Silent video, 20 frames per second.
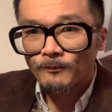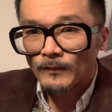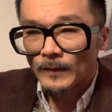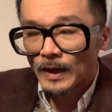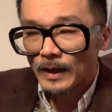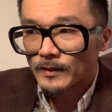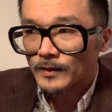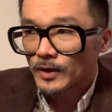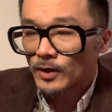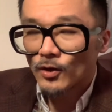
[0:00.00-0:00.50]

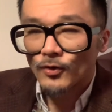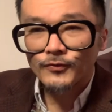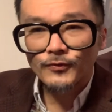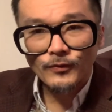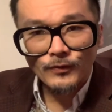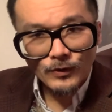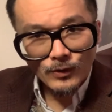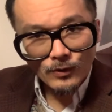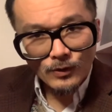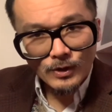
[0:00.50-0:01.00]
And then also
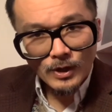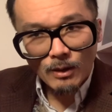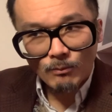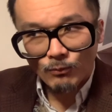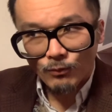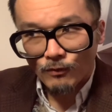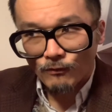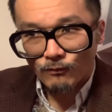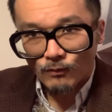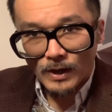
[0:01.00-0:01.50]
there are a
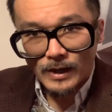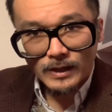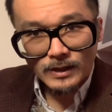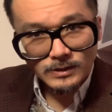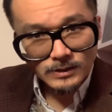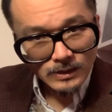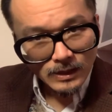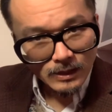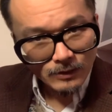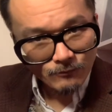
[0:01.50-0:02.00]
number of
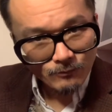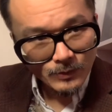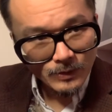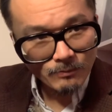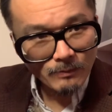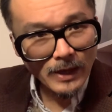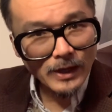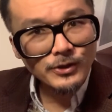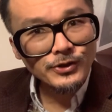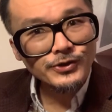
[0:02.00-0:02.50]
writings that have been
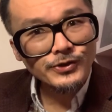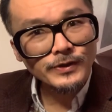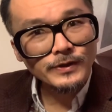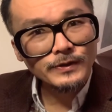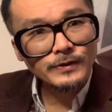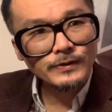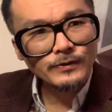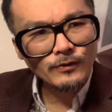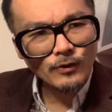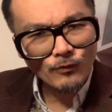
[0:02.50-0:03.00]

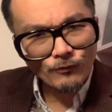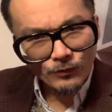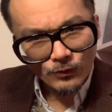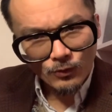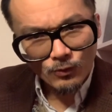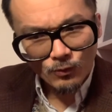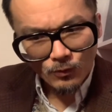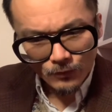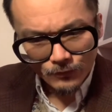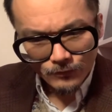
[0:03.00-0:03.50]
mentioned over the
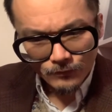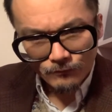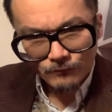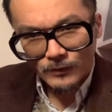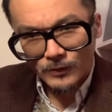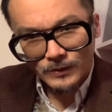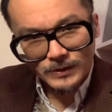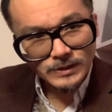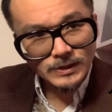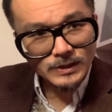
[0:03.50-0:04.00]
course of
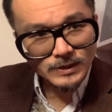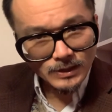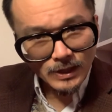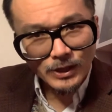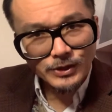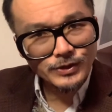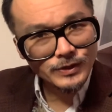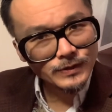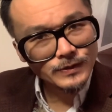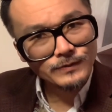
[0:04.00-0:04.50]
various
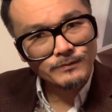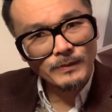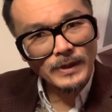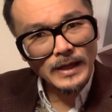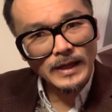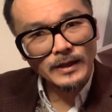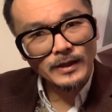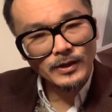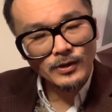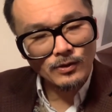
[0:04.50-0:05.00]
discussions
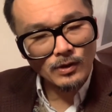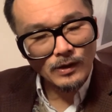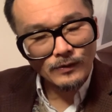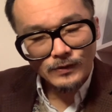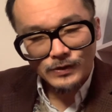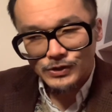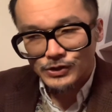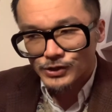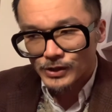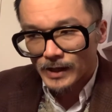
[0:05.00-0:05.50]
made here on
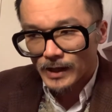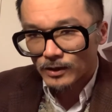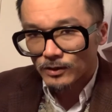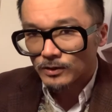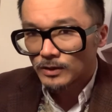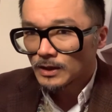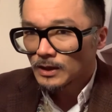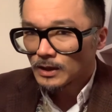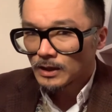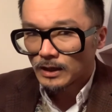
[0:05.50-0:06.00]
this channel.